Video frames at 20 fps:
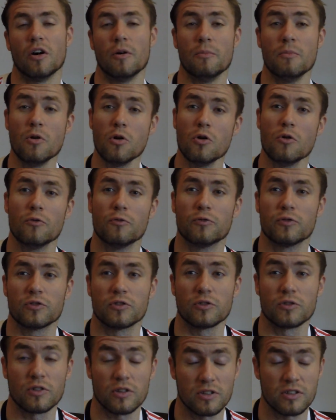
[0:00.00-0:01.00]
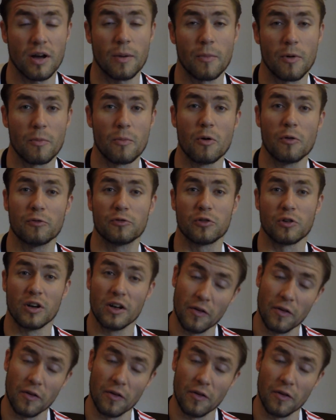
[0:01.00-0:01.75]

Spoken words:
a summer move to